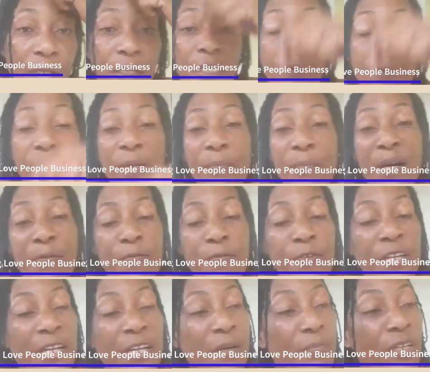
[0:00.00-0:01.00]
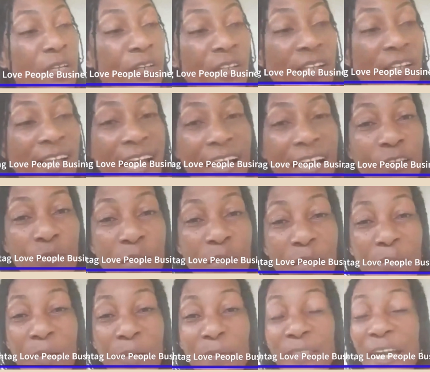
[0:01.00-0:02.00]
You we Bob afraid of blood clot
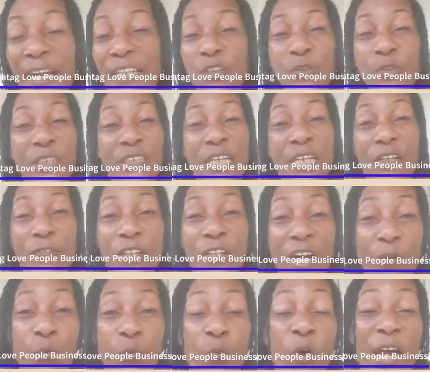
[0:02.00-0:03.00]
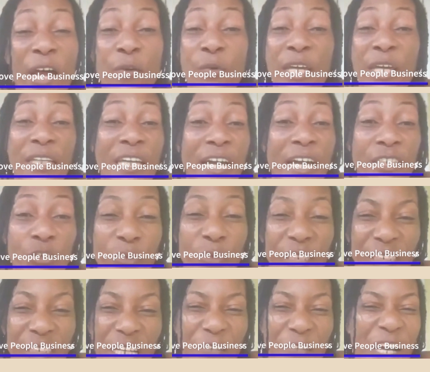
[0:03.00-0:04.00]
woman Bob can't show himself in a one way can't show
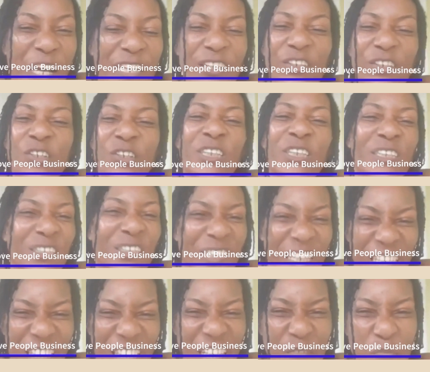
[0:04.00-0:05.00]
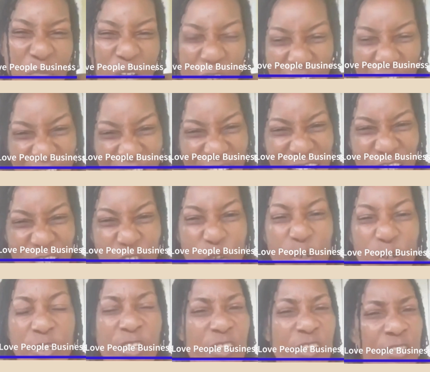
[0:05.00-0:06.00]
himself. All your dirty thinking blood clot
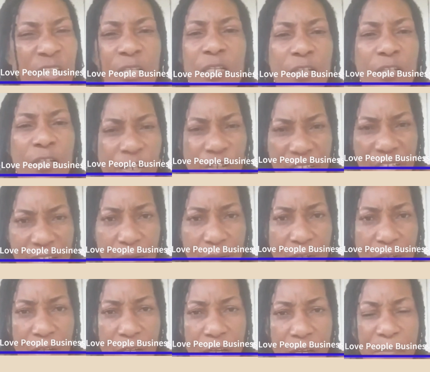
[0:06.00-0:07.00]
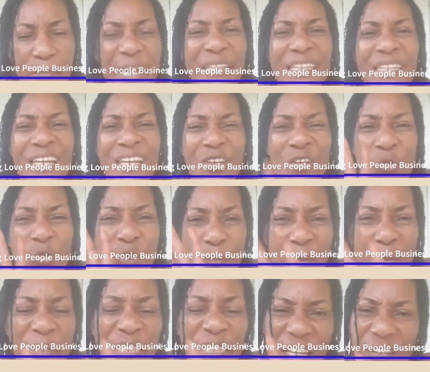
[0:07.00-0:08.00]
Lorian. Lor me a tell you no
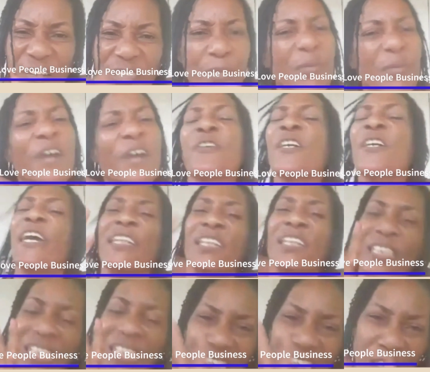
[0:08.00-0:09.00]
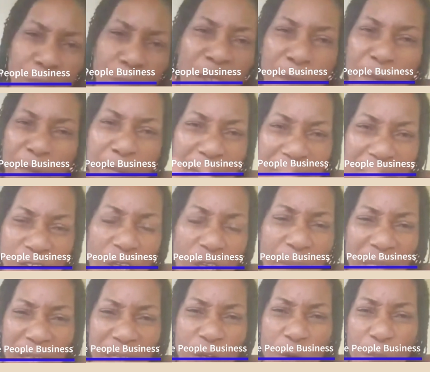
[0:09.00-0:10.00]
one, me tell you, say me have to get 80 people man drop
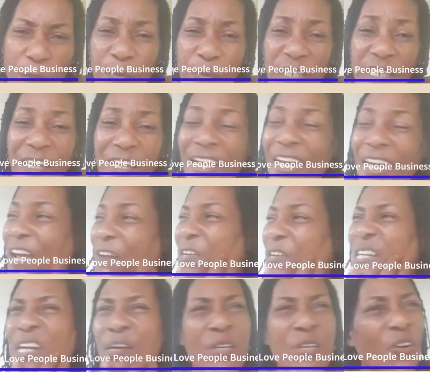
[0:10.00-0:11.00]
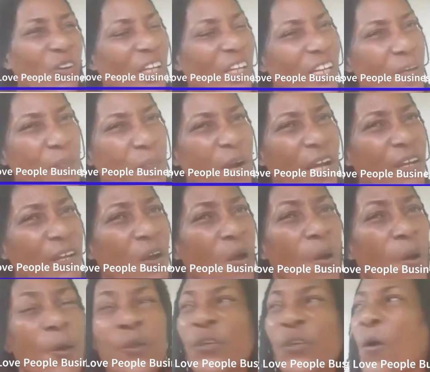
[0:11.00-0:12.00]
them company. Every day me out there depend,
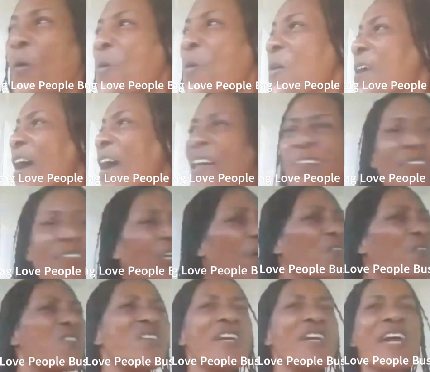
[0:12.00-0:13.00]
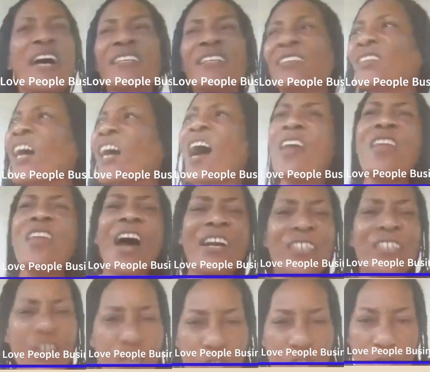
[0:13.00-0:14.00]
urine, urine, Dana,
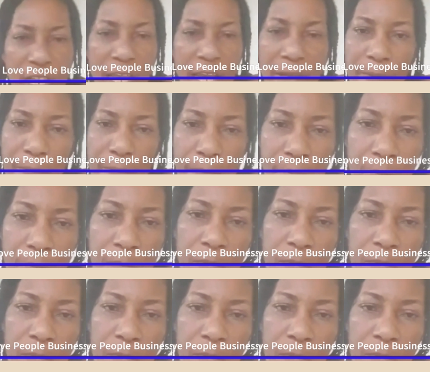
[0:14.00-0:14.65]
urine.